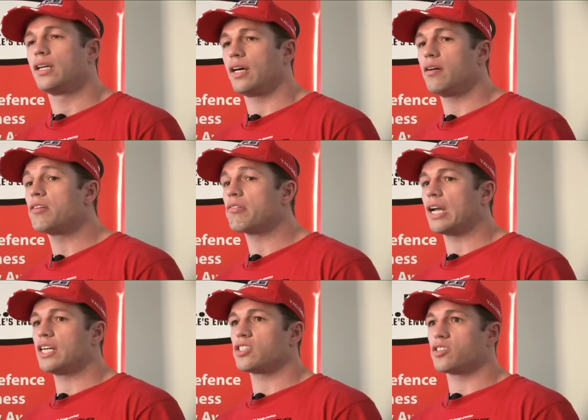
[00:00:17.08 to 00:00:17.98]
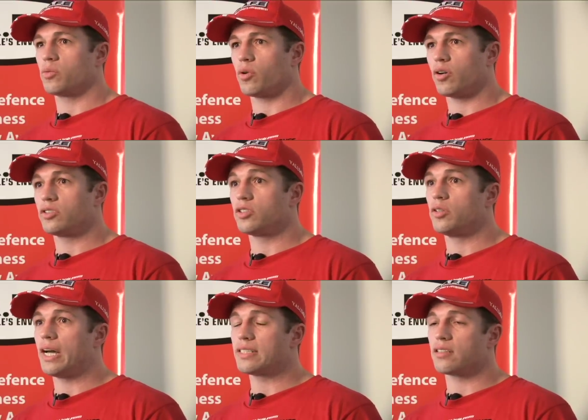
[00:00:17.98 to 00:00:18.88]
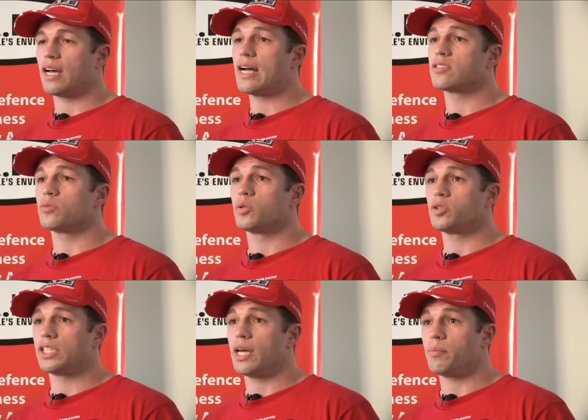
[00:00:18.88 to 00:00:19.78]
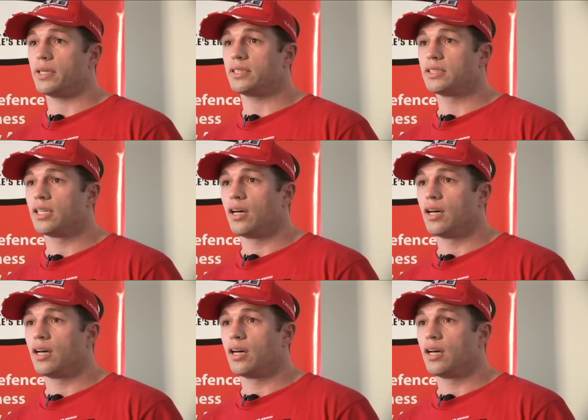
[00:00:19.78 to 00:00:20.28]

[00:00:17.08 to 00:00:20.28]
Now, in relation to what I do as a world champion,